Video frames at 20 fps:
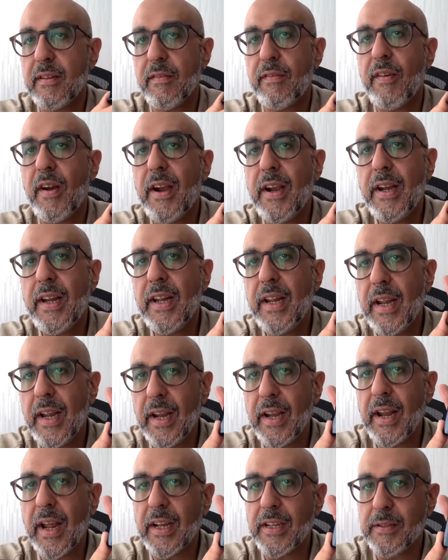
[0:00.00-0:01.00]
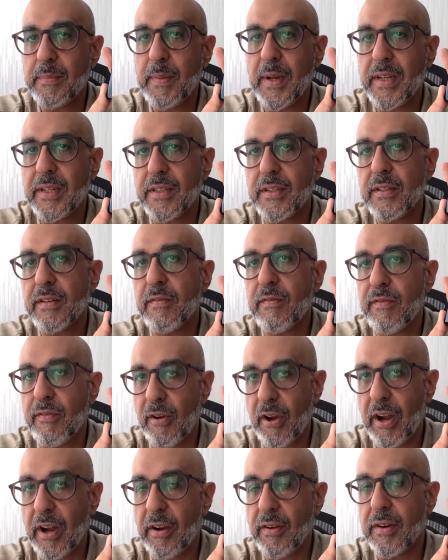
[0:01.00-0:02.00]
a fairly inexpensive
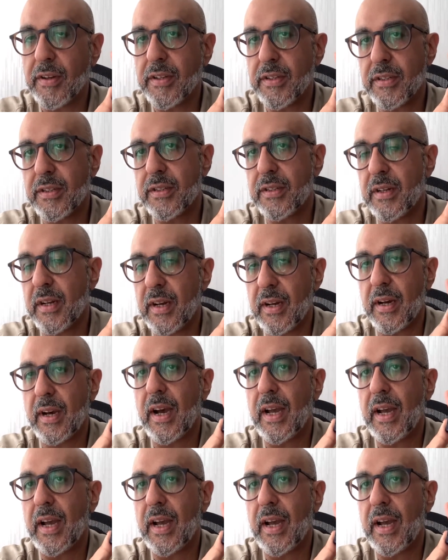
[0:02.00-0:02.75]
fragrance uh,